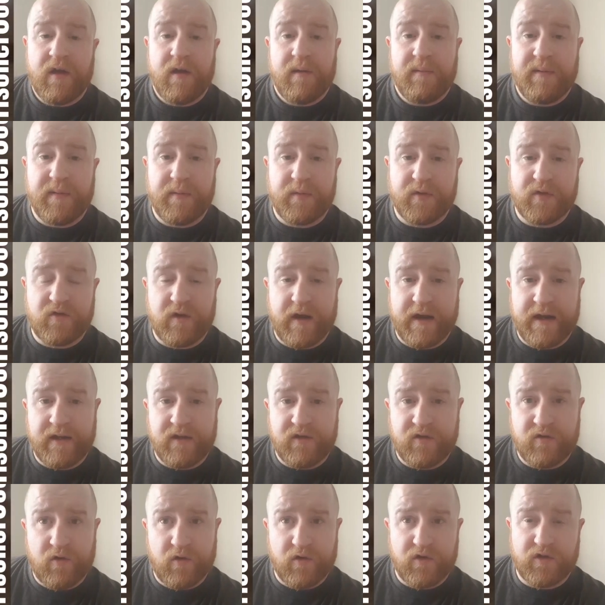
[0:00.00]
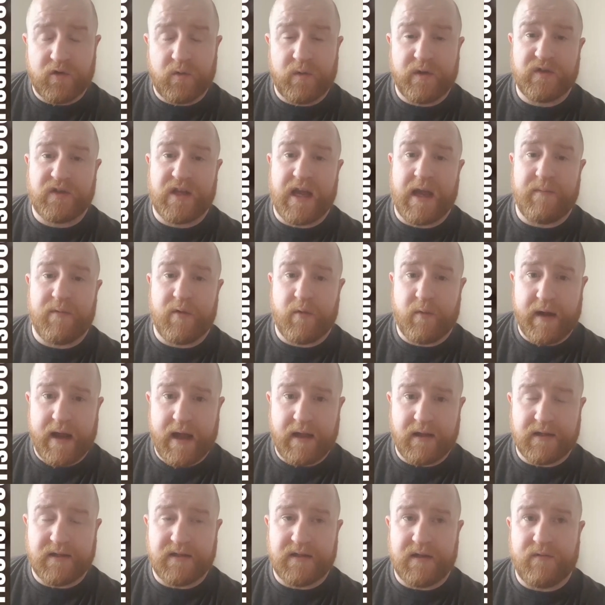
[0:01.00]
People take drugs to escape the
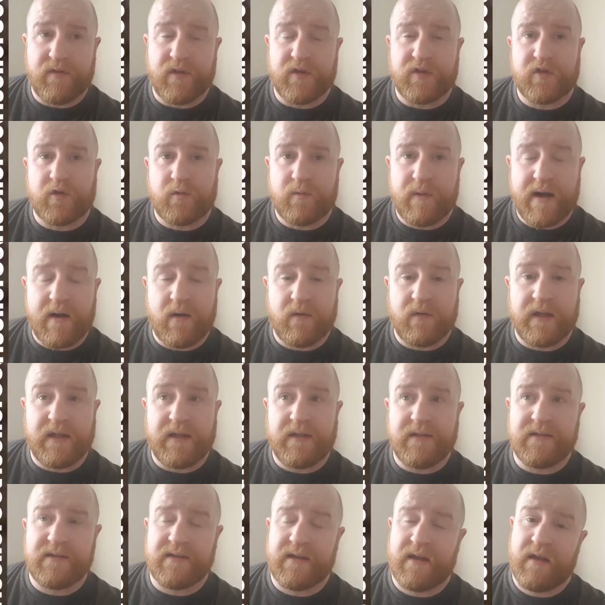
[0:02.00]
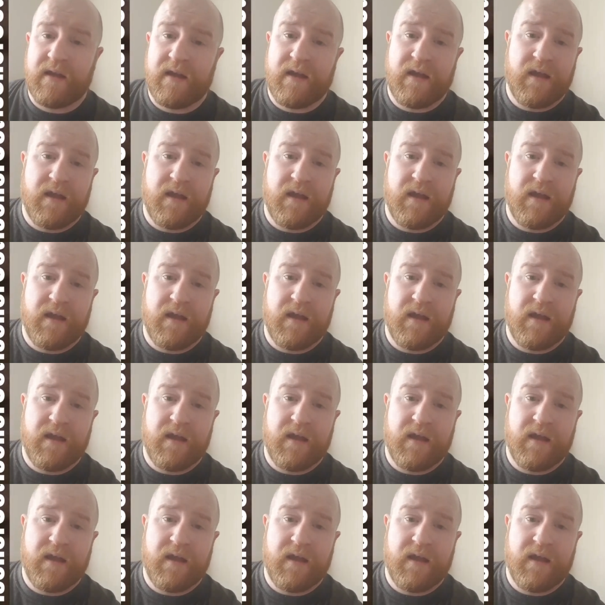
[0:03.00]
reality of the surroundings.